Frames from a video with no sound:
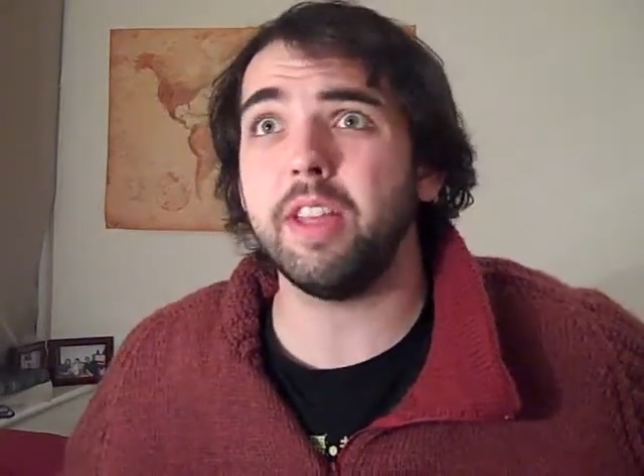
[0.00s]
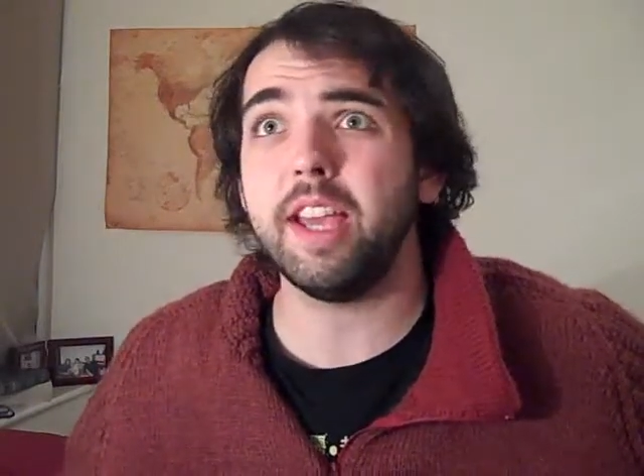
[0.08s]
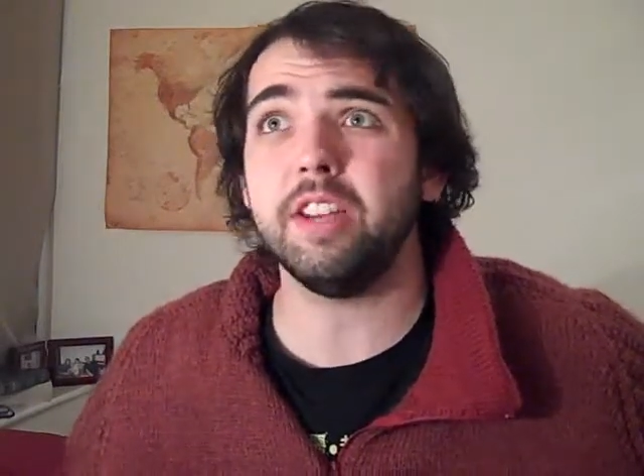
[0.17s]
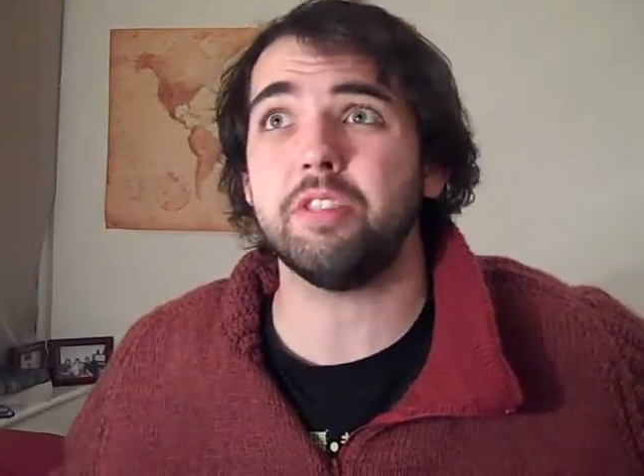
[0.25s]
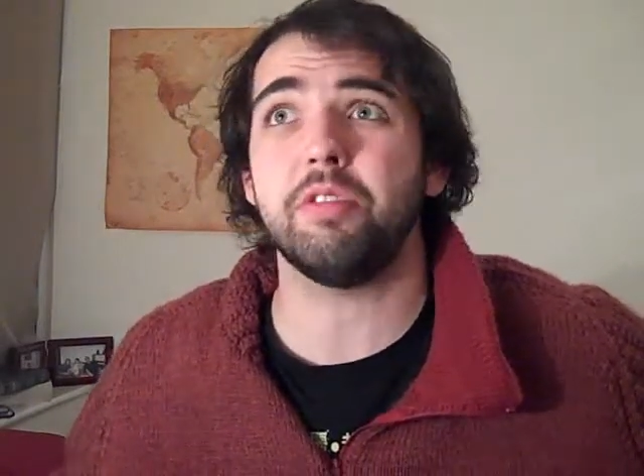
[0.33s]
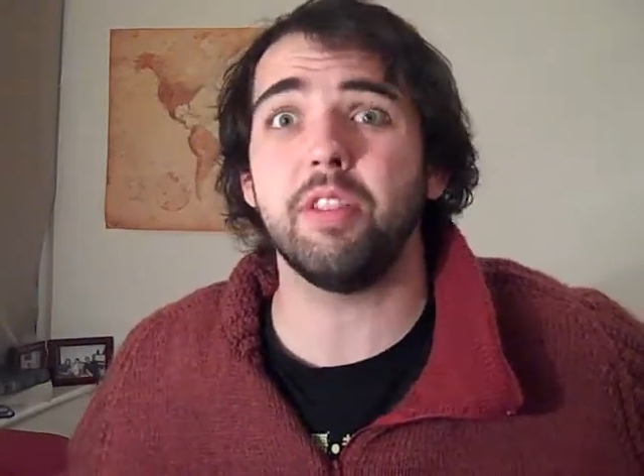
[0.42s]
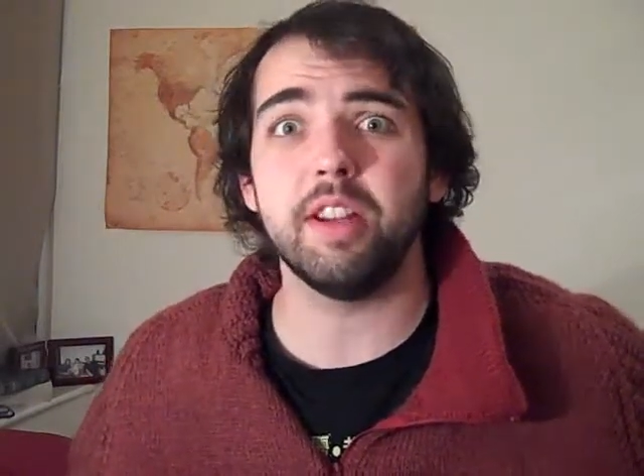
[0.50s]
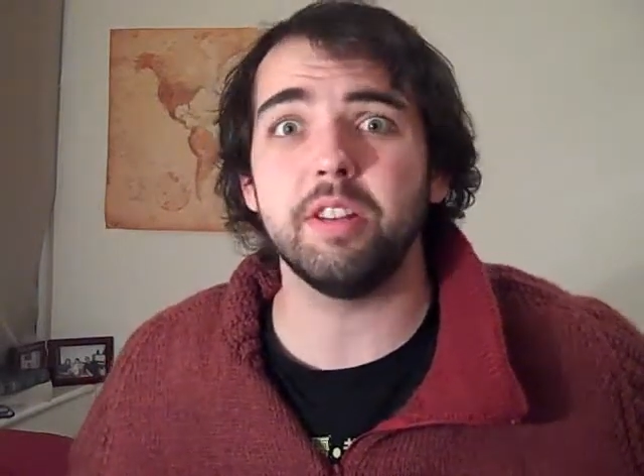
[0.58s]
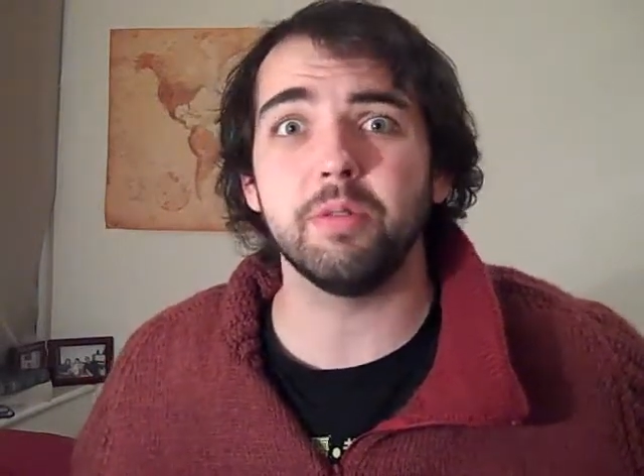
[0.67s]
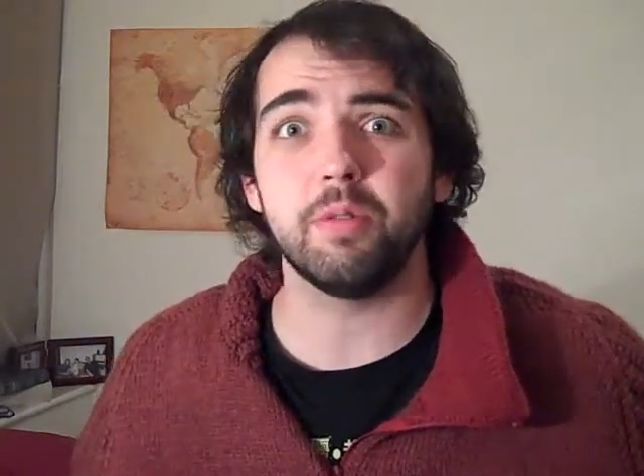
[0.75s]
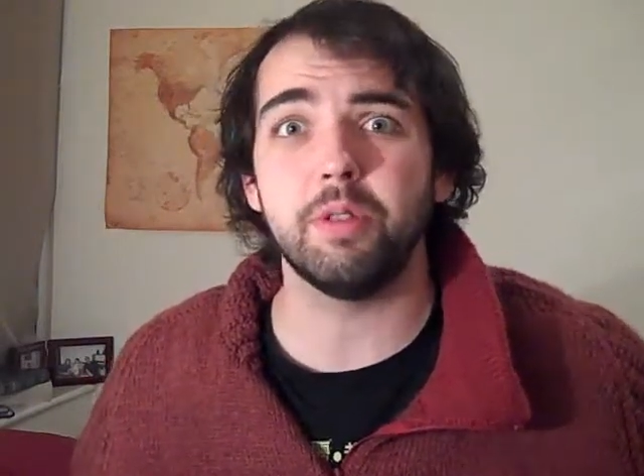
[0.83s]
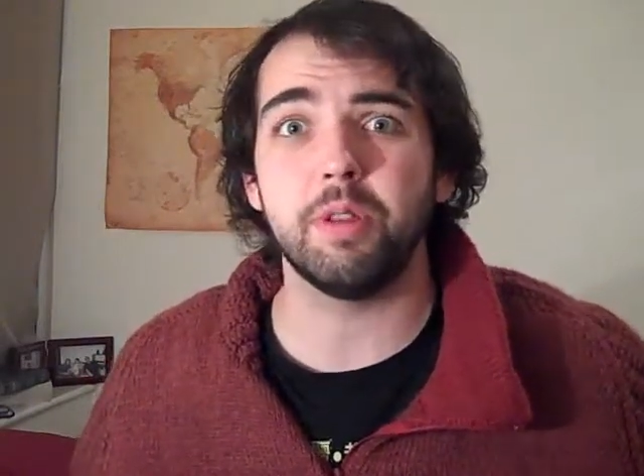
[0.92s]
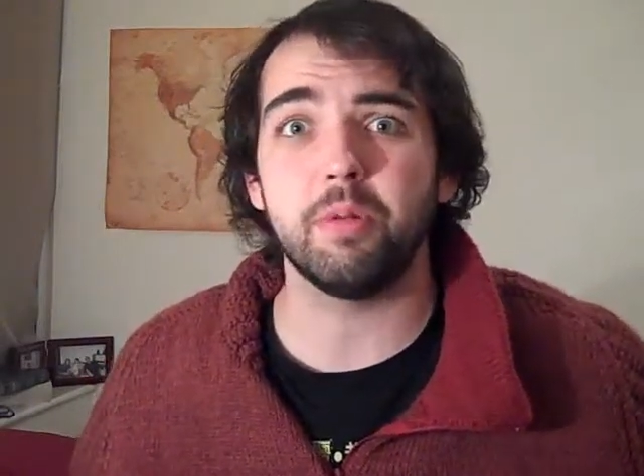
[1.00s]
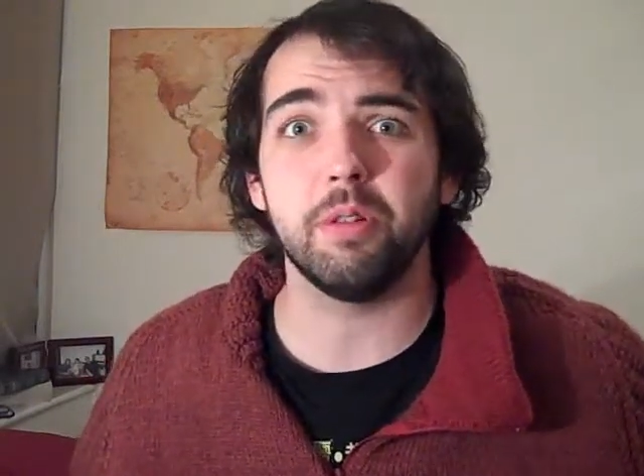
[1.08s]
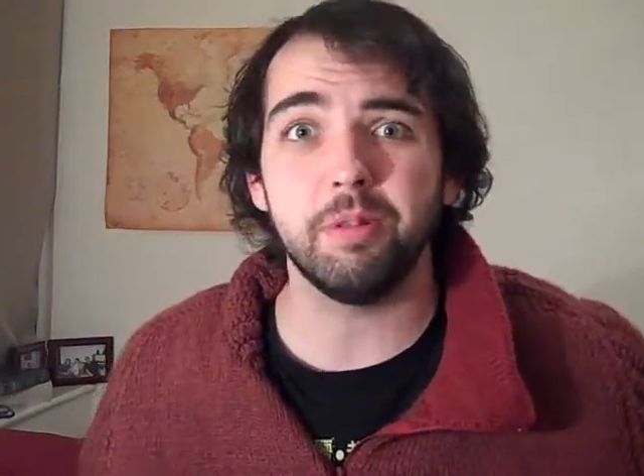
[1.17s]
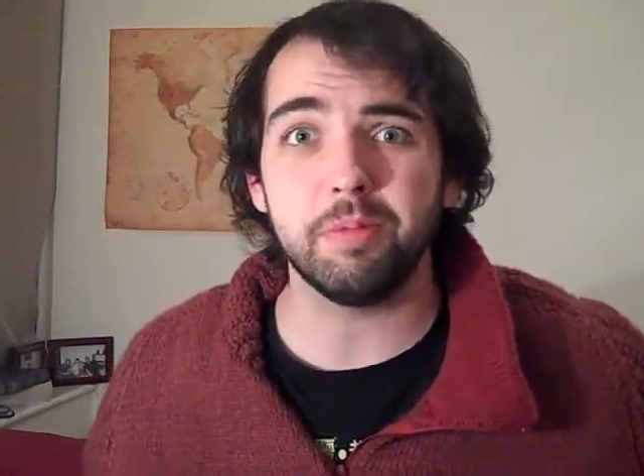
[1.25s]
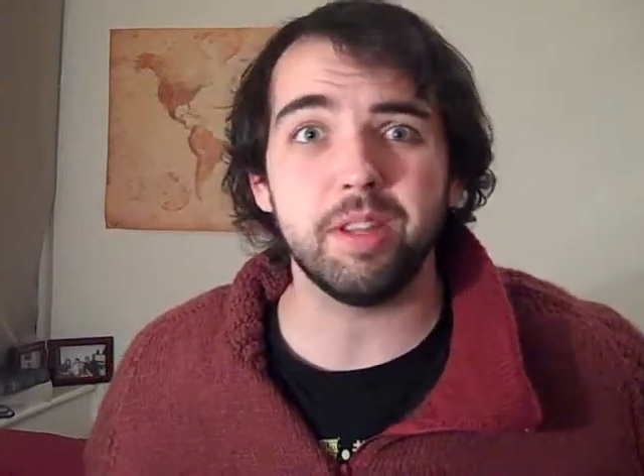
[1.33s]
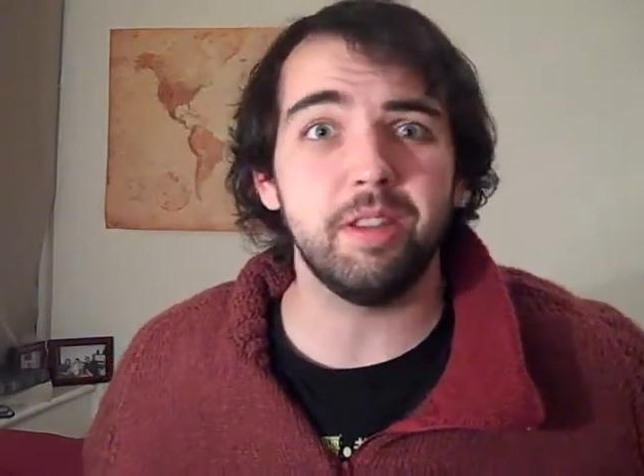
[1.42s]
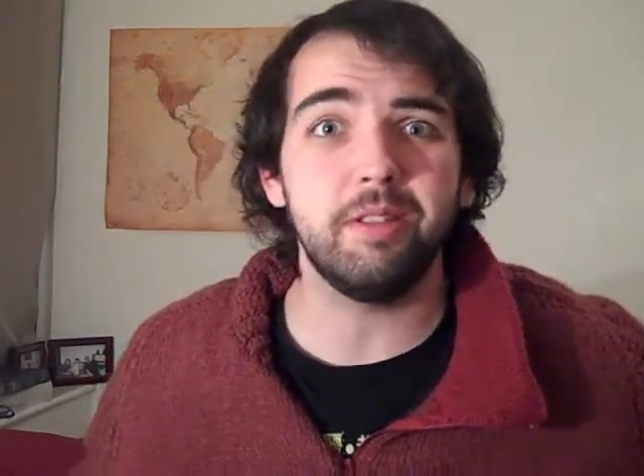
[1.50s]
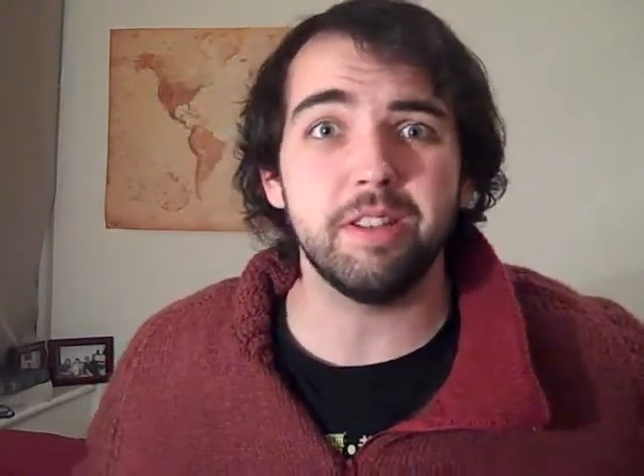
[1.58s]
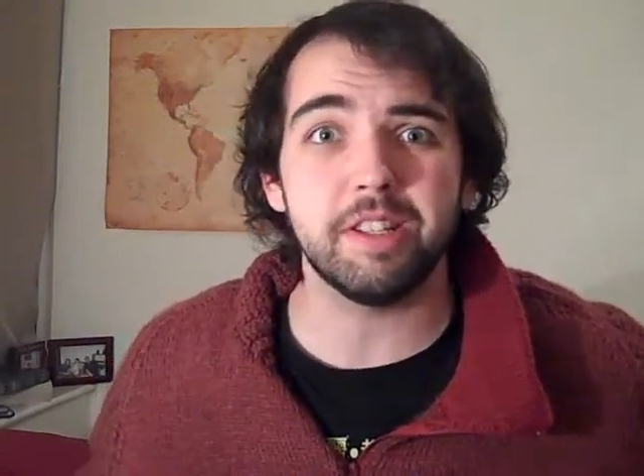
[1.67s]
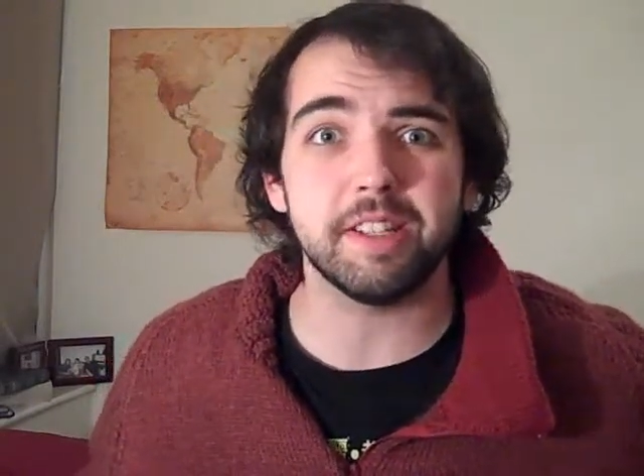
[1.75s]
that trying to rule the world when you can